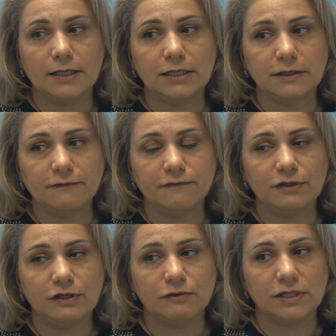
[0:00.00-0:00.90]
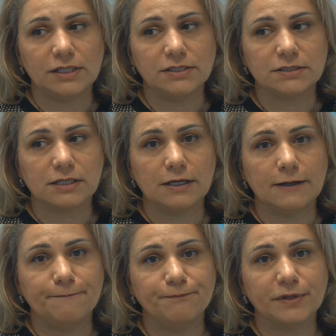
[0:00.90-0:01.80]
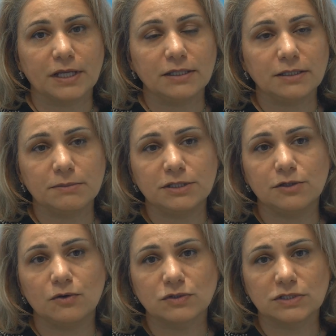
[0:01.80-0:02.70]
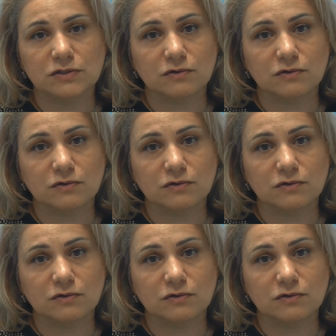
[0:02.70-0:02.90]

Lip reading: If there is endometriosis